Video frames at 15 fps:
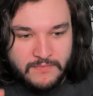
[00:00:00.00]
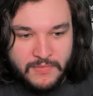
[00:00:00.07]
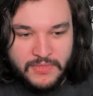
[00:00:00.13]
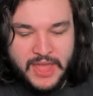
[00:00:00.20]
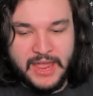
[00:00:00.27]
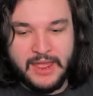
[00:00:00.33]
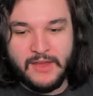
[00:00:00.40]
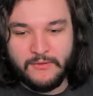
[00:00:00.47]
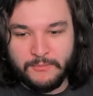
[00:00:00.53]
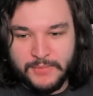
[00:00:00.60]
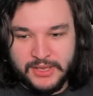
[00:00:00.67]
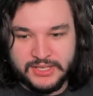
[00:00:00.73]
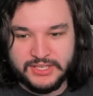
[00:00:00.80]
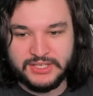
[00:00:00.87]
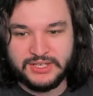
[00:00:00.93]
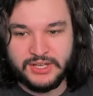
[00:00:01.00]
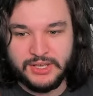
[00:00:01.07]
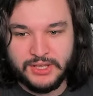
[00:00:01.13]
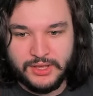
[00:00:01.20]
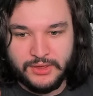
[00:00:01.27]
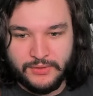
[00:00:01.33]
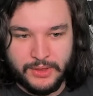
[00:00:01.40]
they have missed
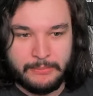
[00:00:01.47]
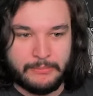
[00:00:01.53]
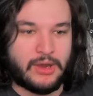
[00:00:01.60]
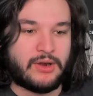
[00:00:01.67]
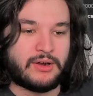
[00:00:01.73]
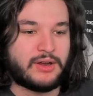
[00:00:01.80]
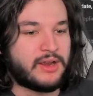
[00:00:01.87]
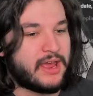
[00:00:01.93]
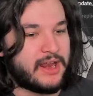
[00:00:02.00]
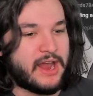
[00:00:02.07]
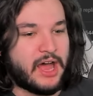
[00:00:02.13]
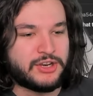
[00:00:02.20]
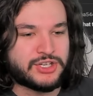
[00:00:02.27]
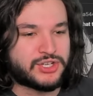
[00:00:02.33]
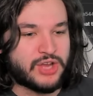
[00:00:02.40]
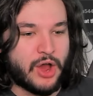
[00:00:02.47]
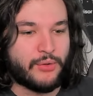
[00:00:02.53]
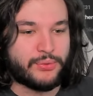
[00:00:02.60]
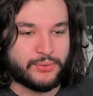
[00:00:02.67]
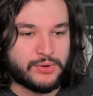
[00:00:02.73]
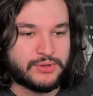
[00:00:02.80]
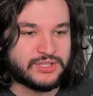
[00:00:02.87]
the mark. And I'll just go
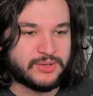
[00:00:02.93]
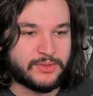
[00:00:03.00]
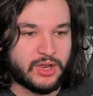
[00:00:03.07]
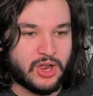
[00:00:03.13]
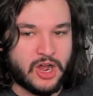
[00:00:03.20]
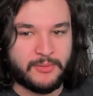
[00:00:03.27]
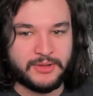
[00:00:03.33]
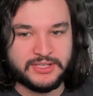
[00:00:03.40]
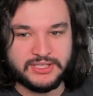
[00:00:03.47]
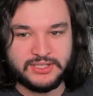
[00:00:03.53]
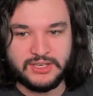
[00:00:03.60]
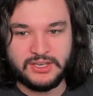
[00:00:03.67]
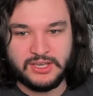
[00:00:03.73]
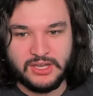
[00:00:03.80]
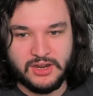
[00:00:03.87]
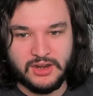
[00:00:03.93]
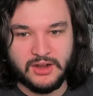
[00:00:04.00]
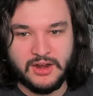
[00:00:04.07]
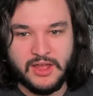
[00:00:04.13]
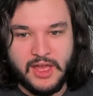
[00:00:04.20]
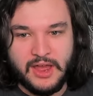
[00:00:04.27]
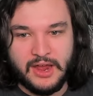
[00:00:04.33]
through some of the comments
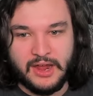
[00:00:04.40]
here.